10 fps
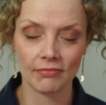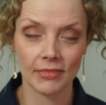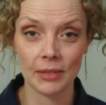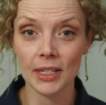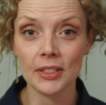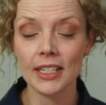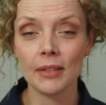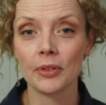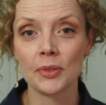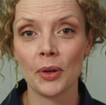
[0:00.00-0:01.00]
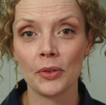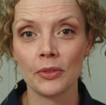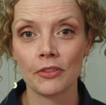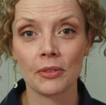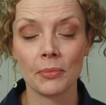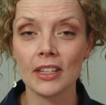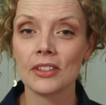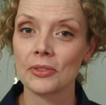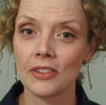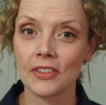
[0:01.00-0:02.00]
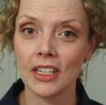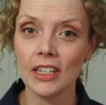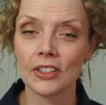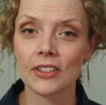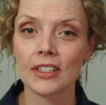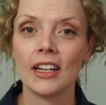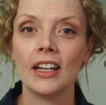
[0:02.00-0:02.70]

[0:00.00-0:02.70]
And sometimes it get postponed for months or even years